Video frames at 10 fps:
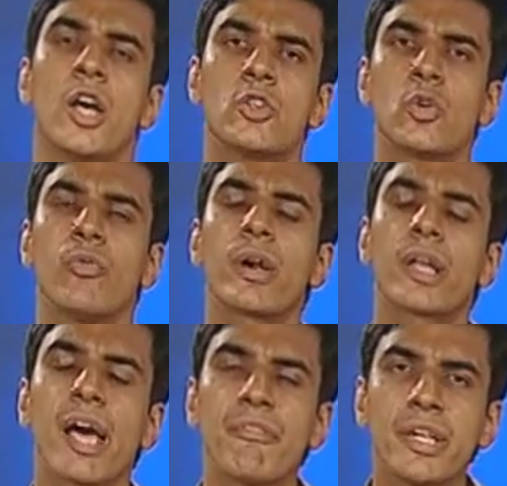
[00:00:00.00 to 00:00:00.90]
So what
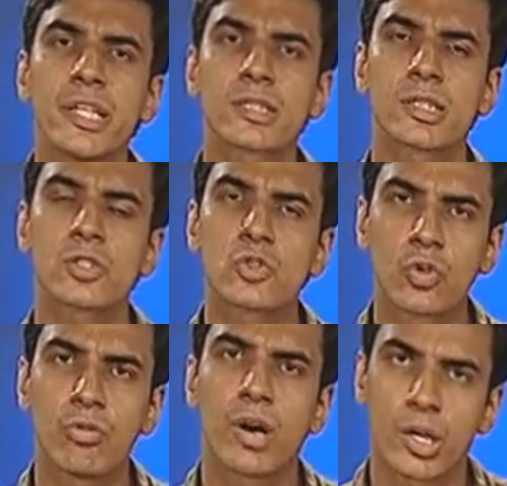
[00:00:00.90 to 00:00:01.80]
have we discussed
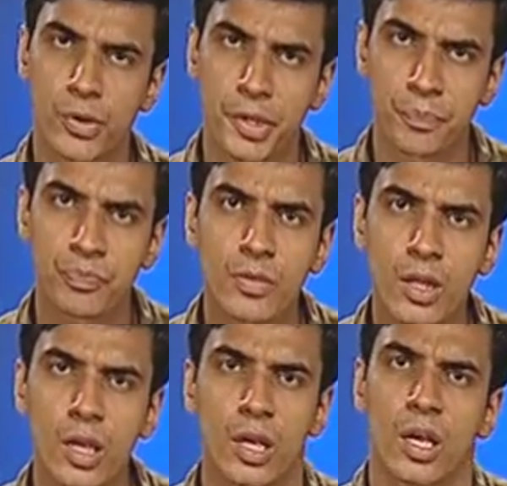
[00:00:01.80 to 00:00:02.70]
so far today?
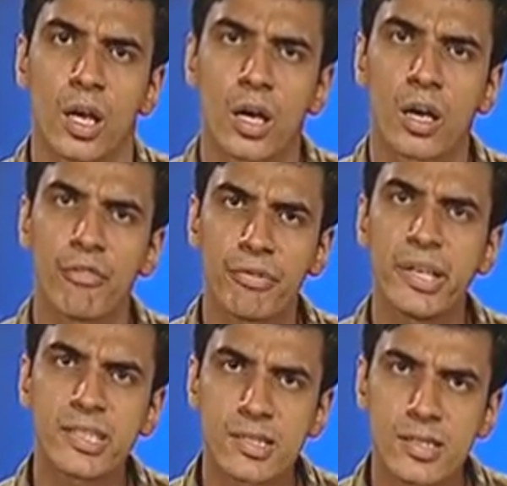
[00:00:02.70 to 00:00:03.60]
We
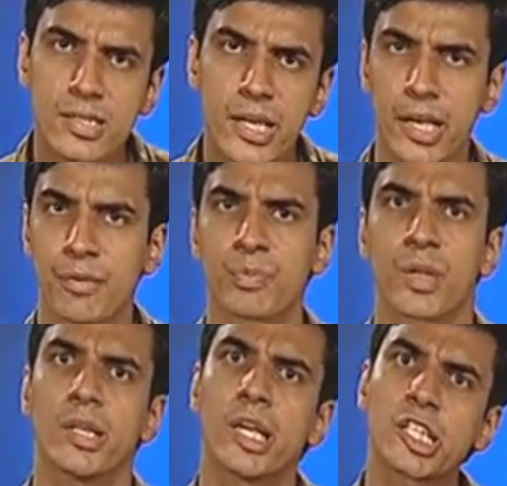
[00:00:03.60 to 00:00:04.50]
discussed that
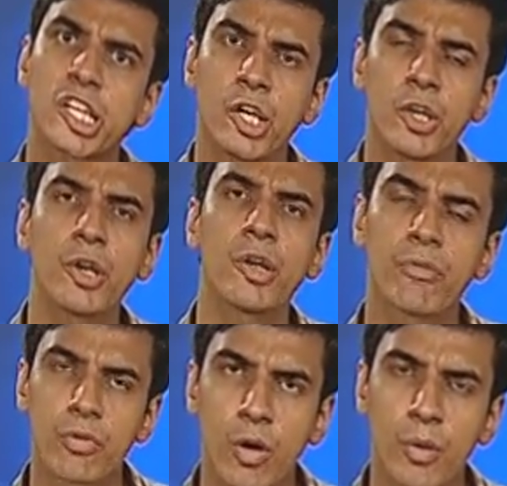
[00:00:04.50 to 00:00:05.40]
the continuing
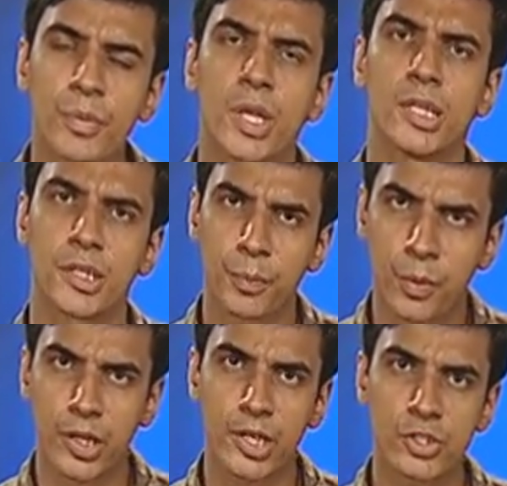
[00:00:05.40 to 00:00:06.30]
from the
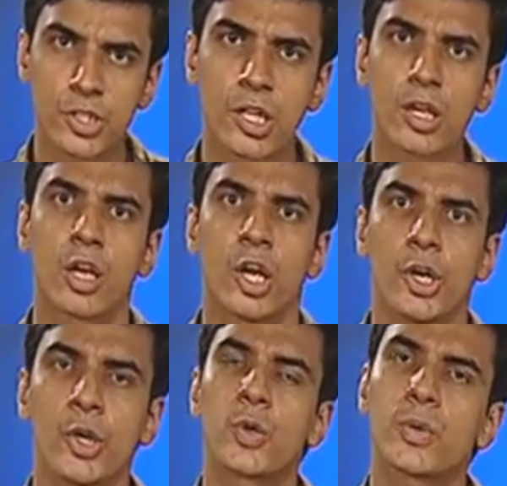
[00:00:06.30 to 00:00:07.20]
potential
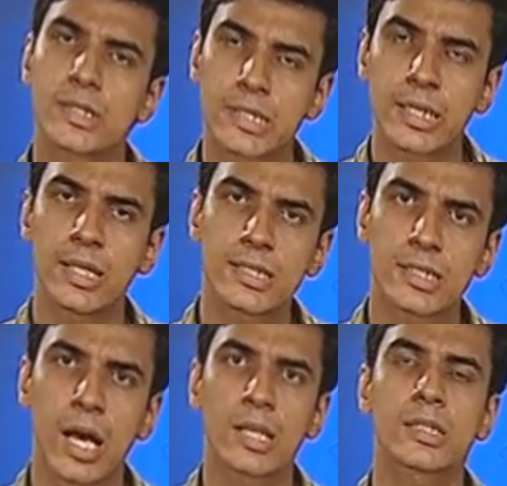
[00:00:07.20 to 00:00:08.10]
due to a single
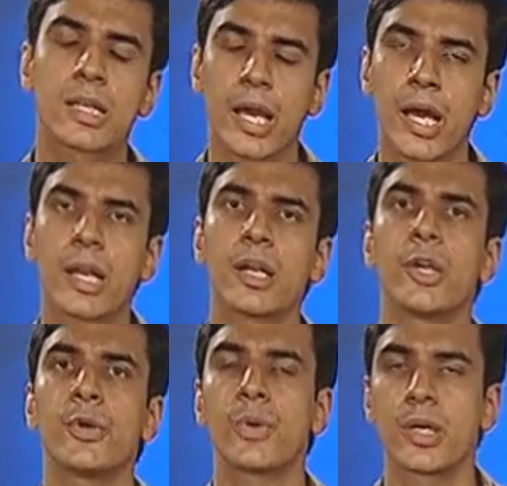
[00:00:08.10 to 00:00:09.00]
charge and
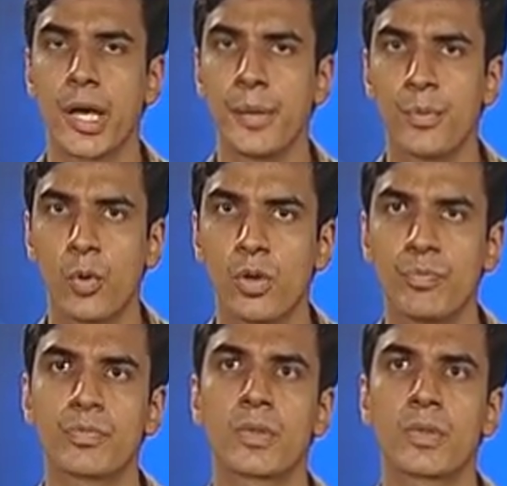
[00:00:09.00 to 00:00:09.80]
due to a dipole,